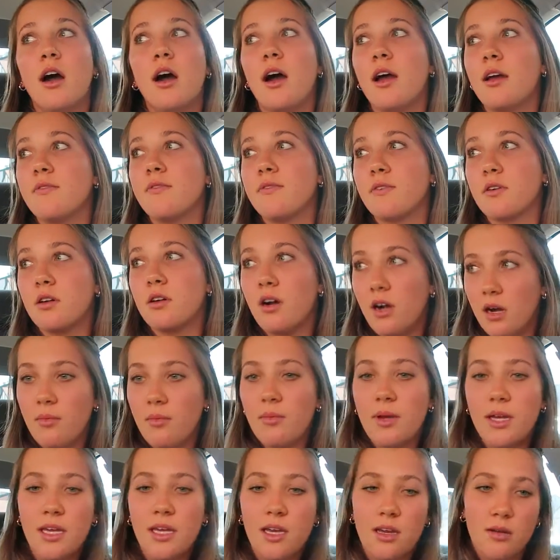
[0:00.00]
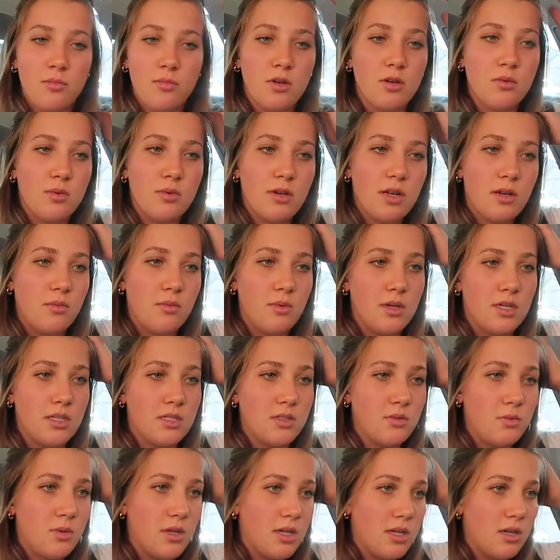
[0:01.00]
I forgot my camera when I
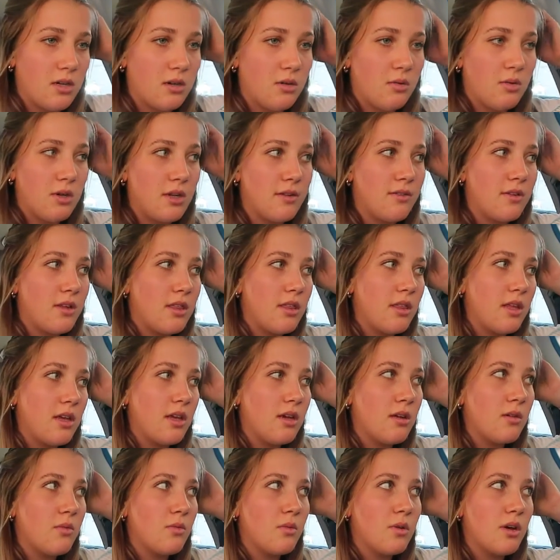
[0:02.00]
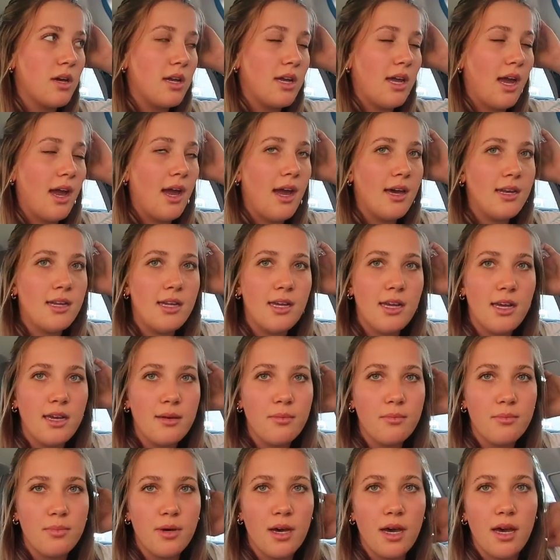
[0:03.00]
went to Winco and everything. Well, I had
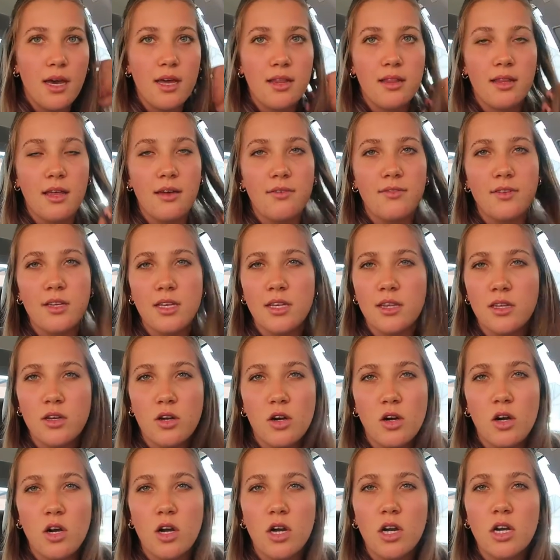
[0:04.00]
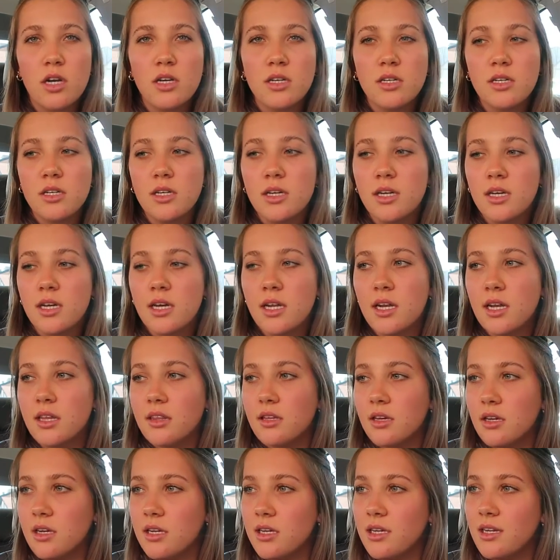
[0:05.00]
it, but I left it in the car, and I
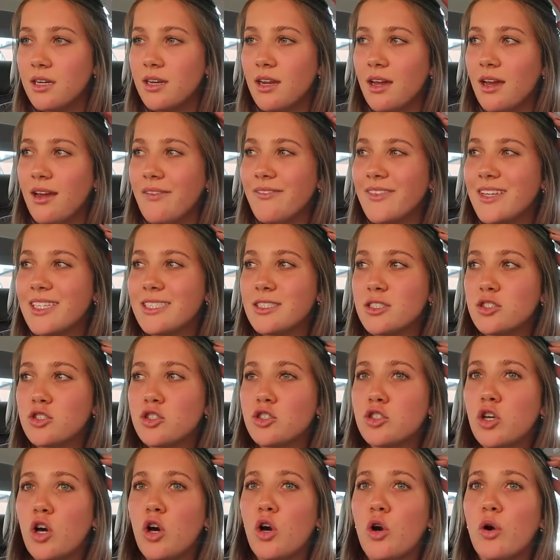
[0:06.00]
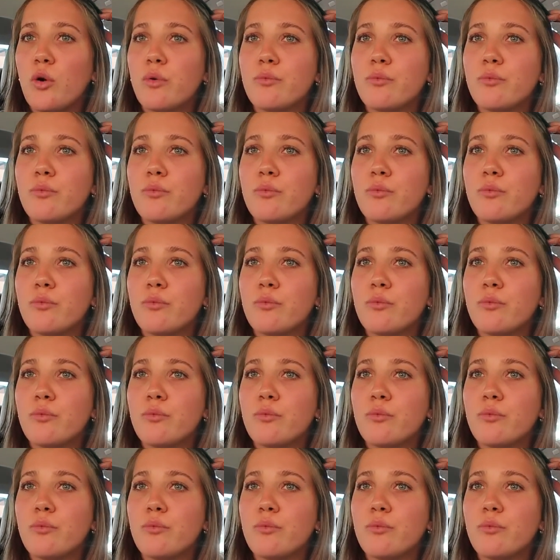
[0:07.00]
thought I didn't have it, so